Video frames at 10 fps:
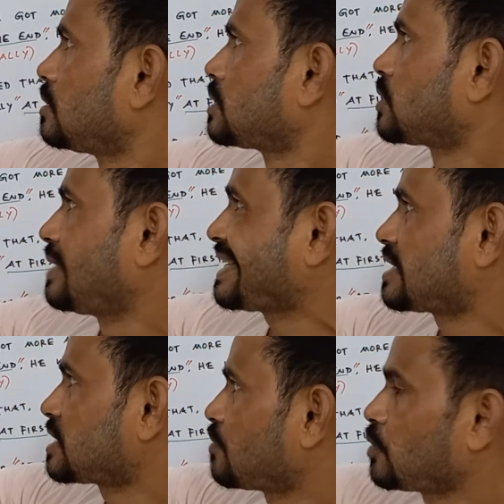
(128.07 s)
So next
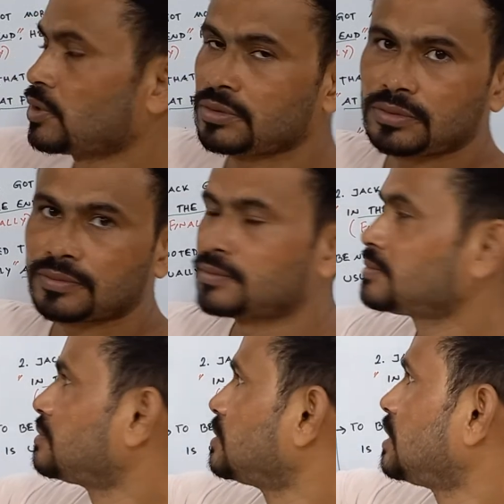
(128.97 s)
example
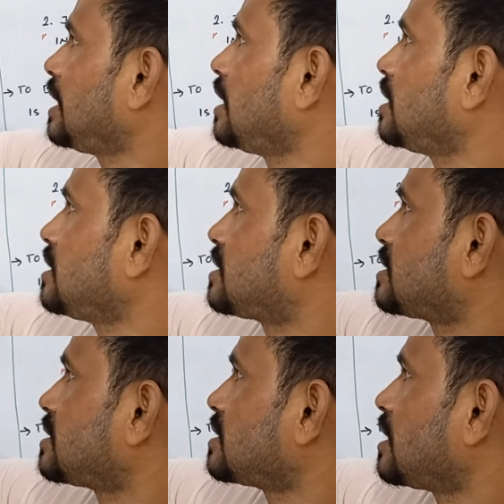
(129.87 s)
is